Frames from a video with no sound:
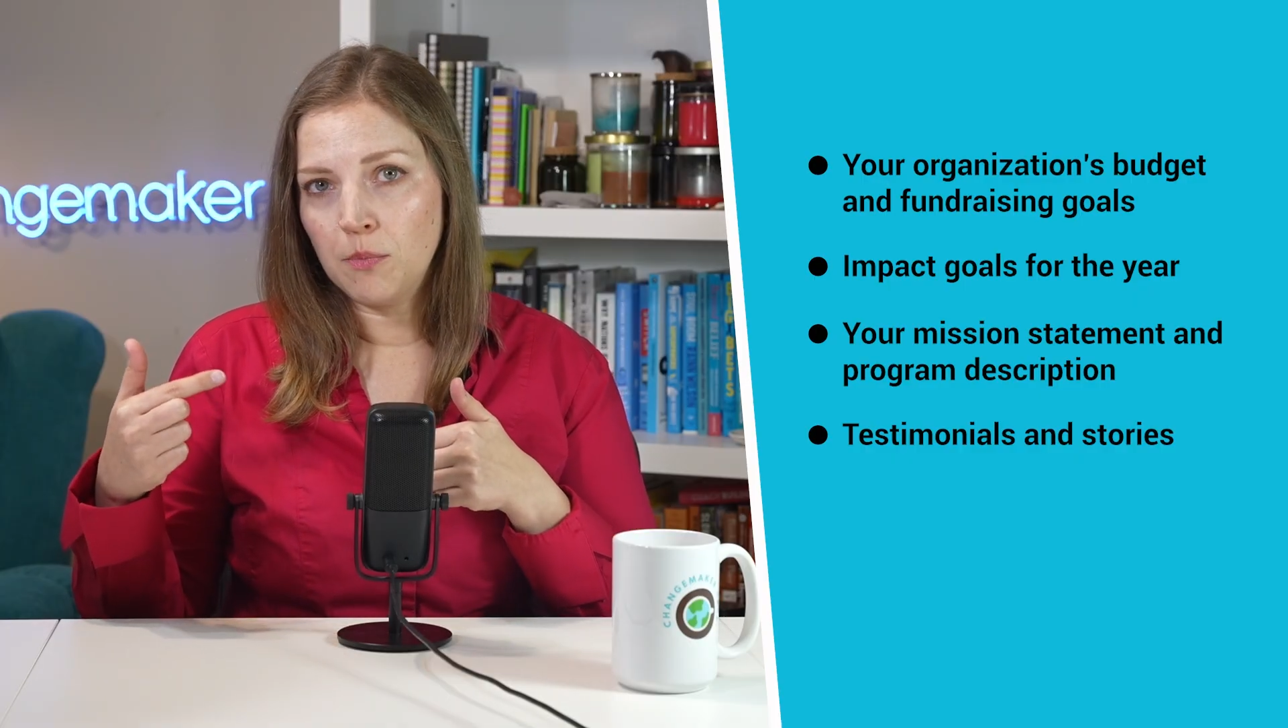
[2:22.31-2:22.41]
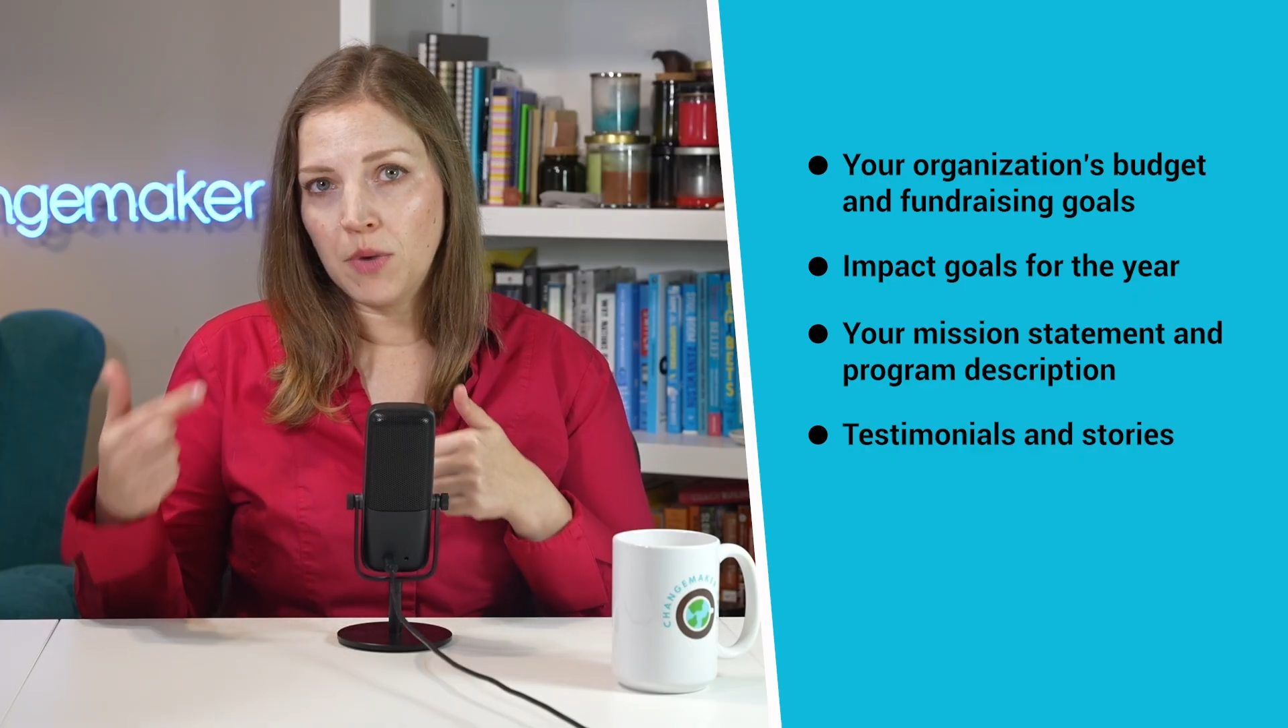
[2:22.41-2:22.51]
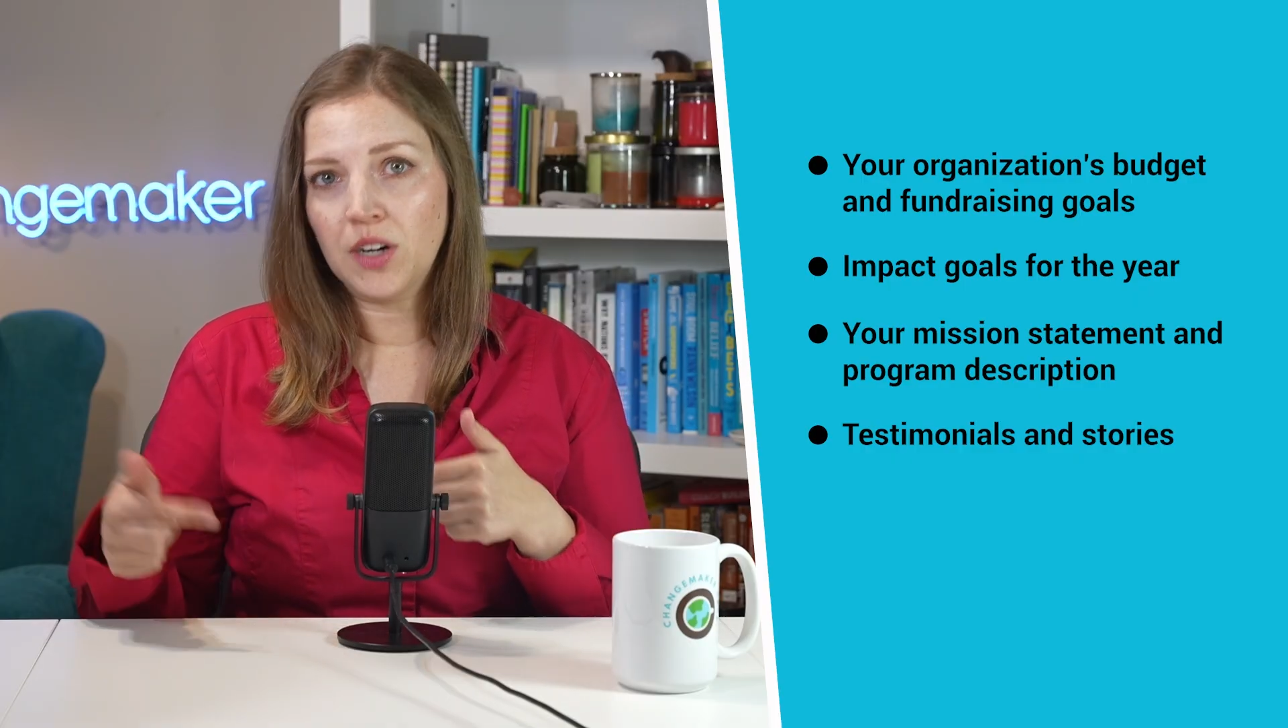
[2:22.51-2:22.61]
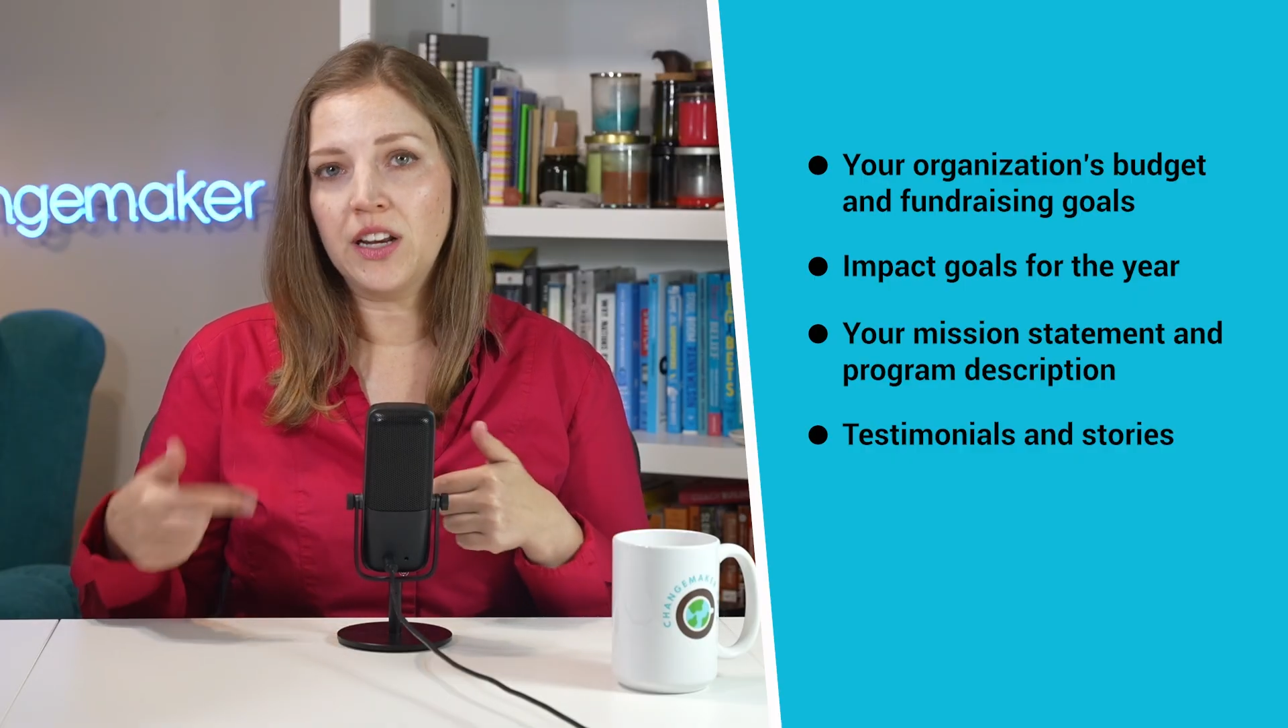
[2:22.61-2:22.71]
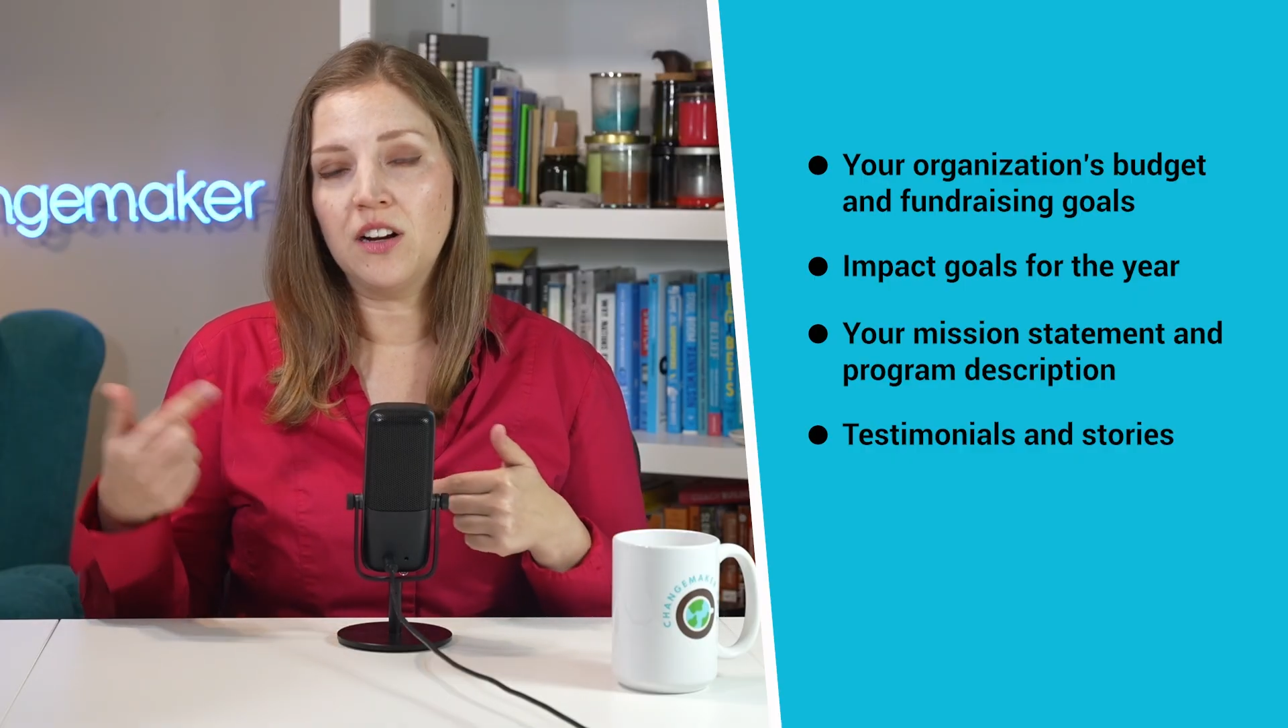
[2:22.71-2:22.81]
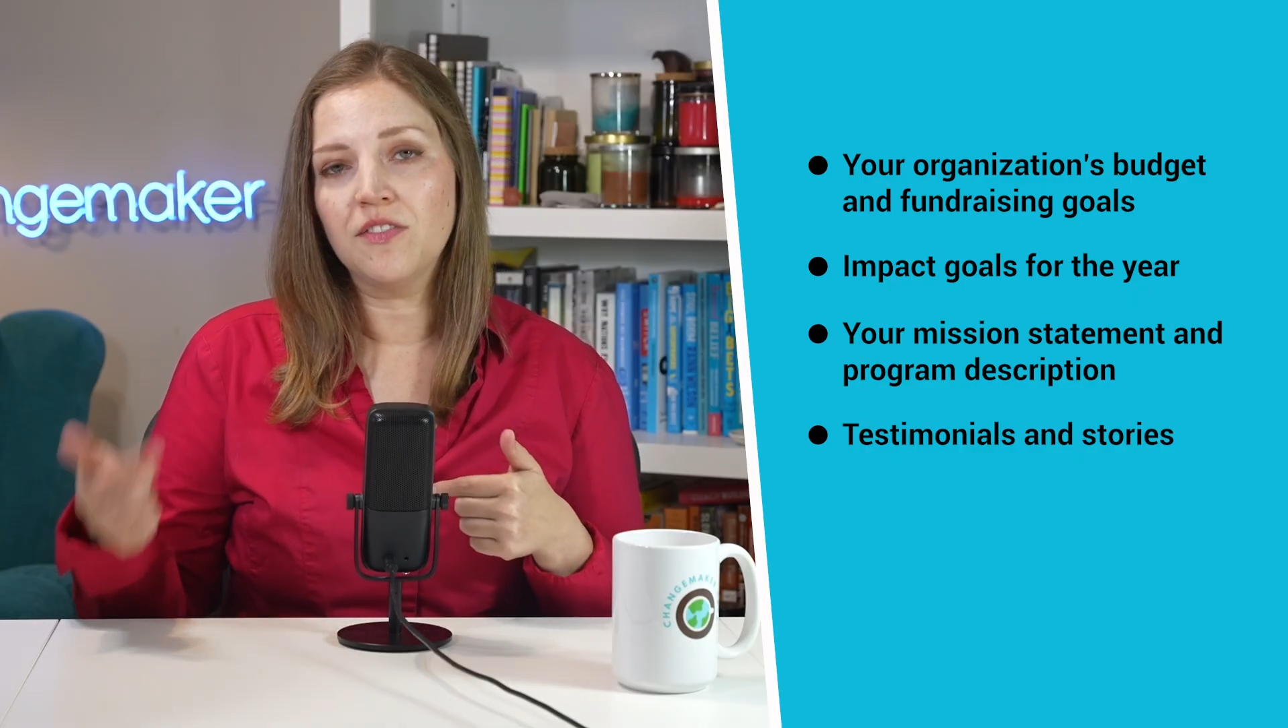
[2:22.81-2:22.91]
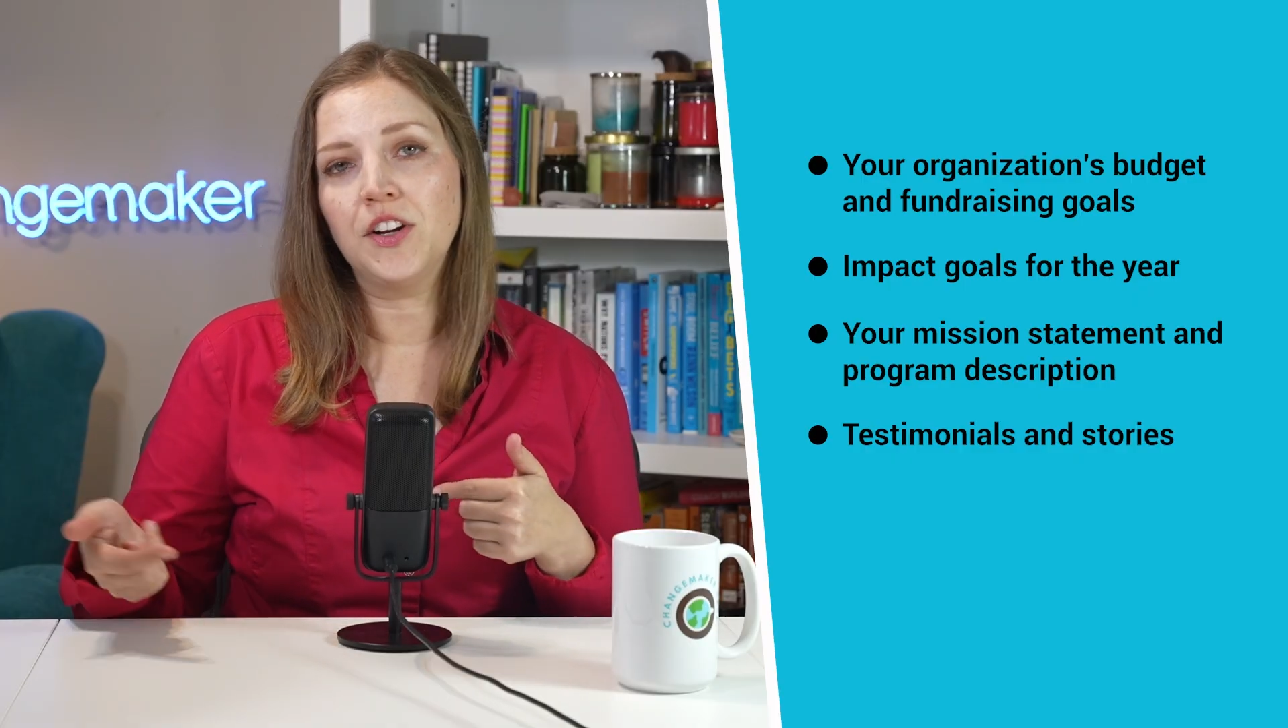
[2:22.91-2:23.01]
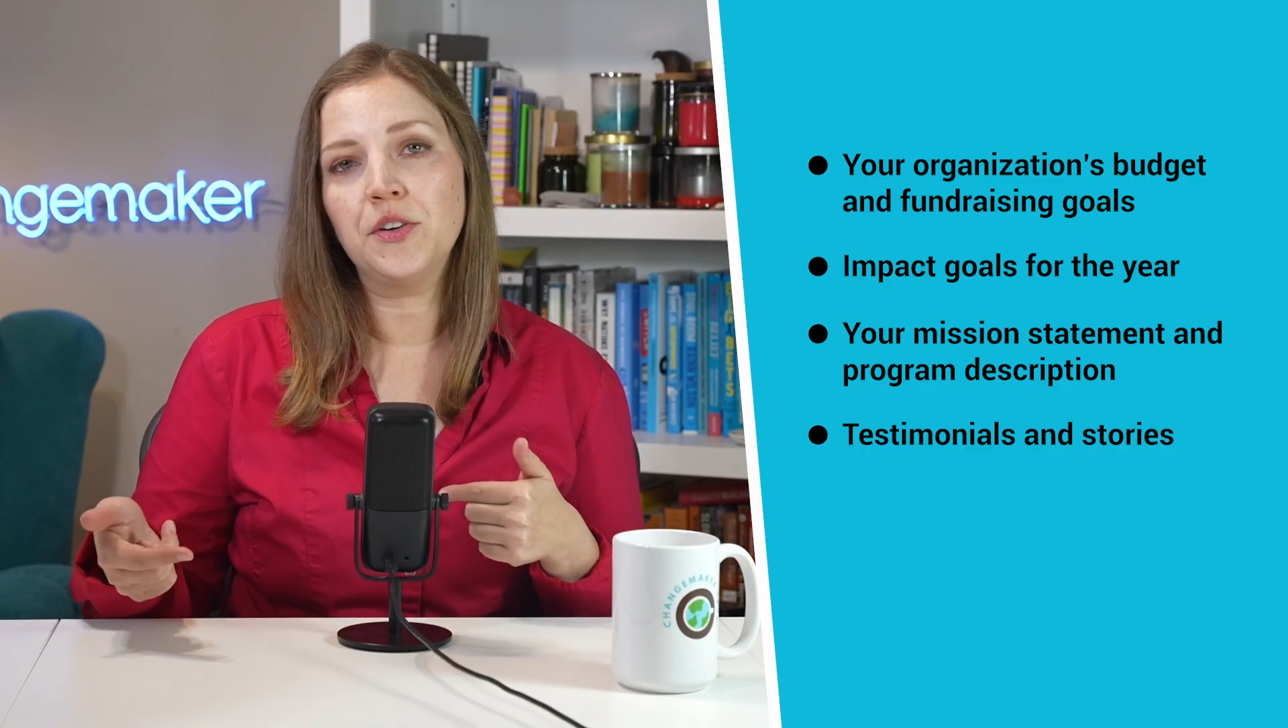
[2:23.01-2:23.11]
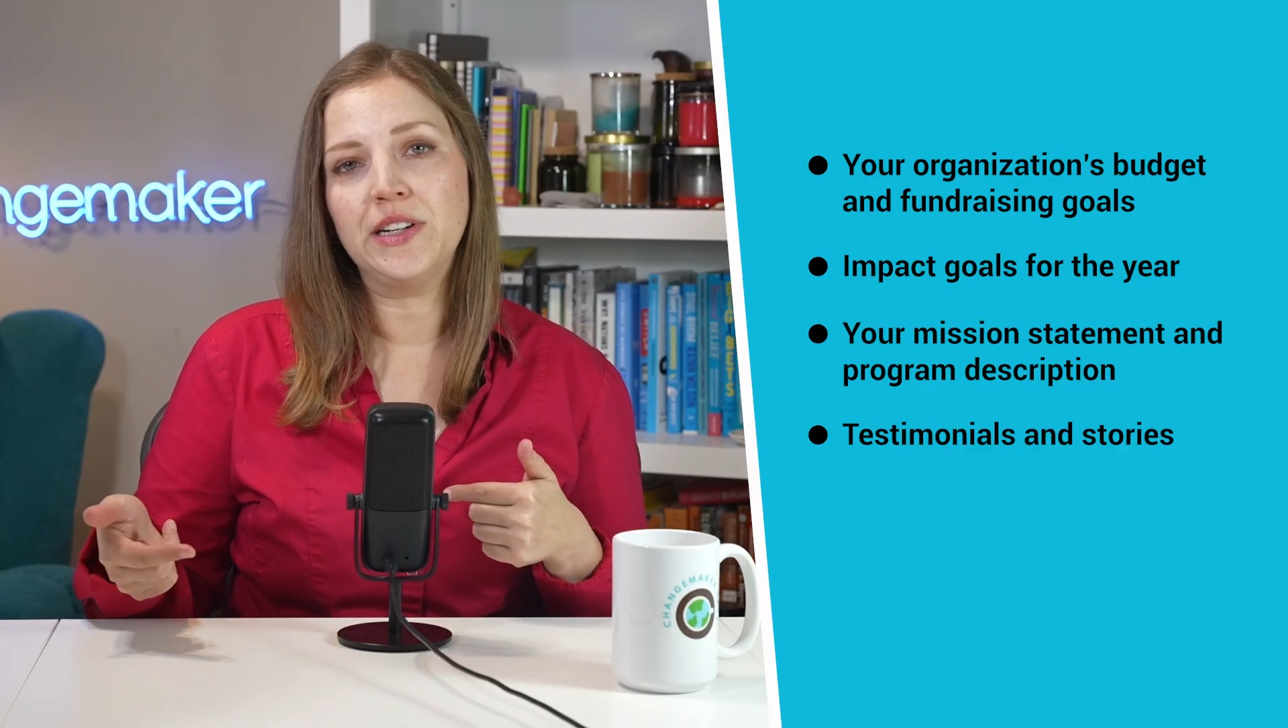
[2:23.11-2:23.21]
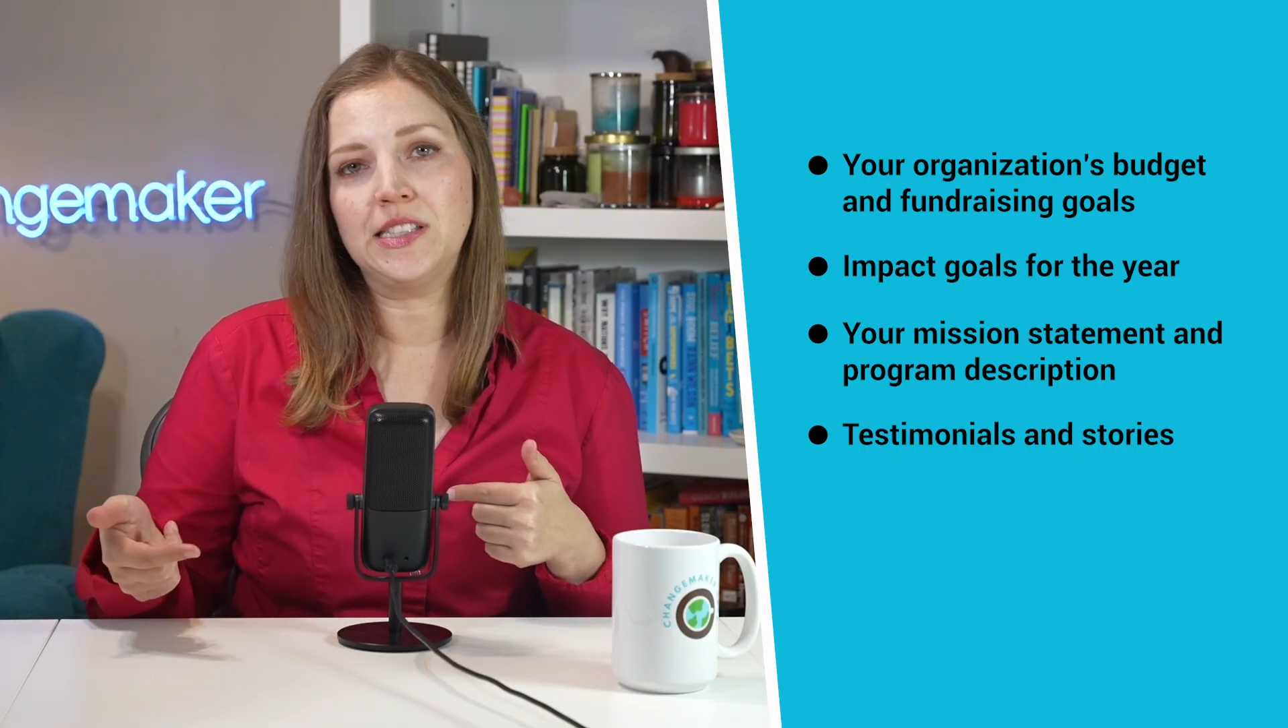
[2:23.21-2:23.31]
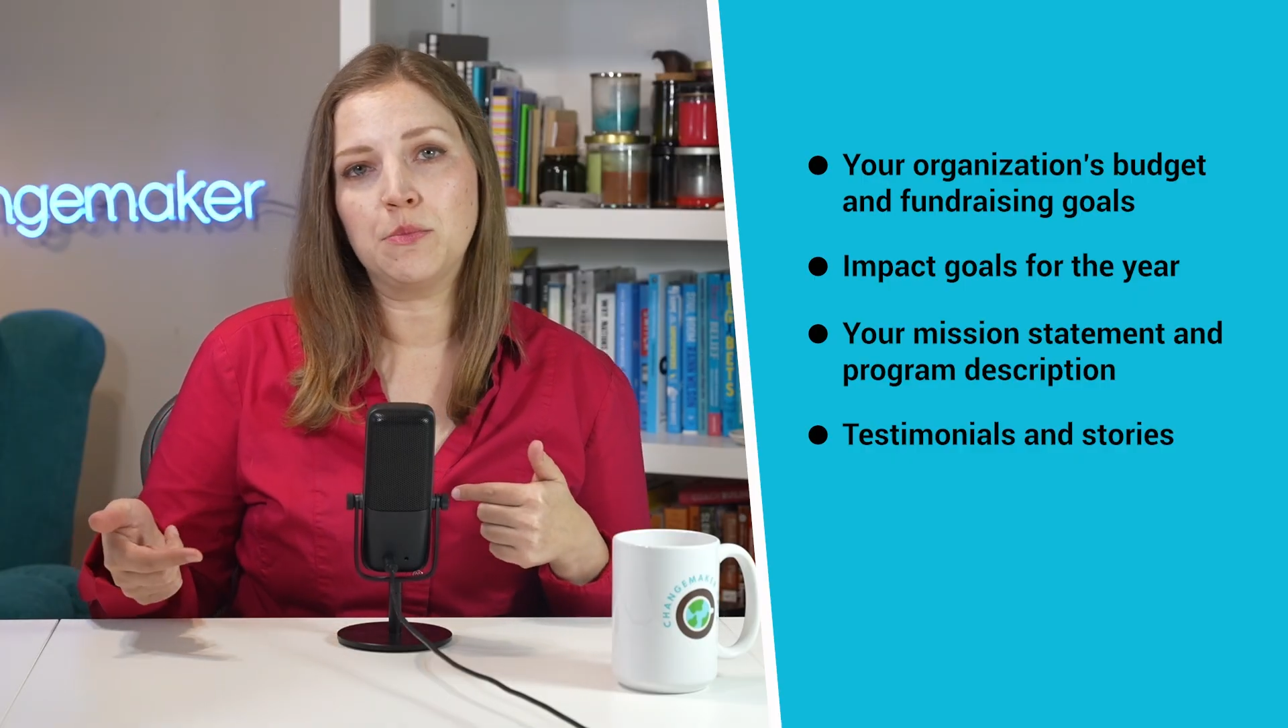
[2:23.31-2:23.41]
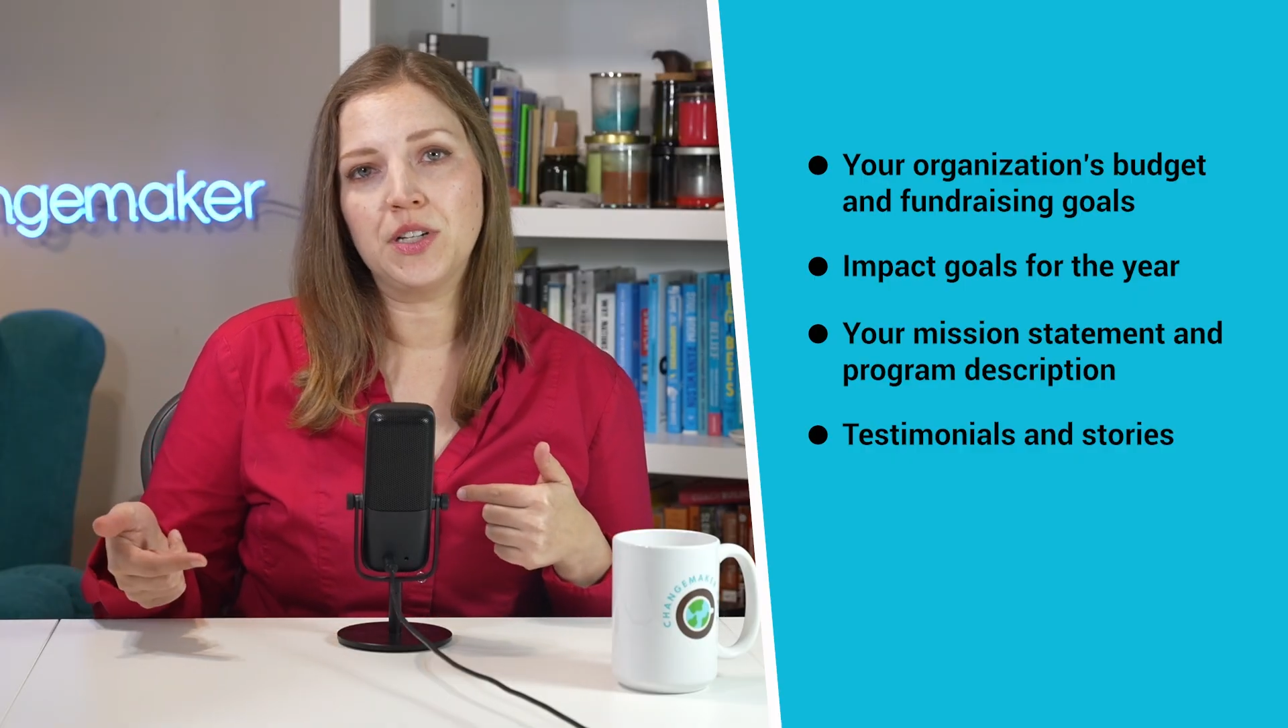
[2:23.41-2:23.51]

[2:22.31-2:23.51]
marketing or fundraising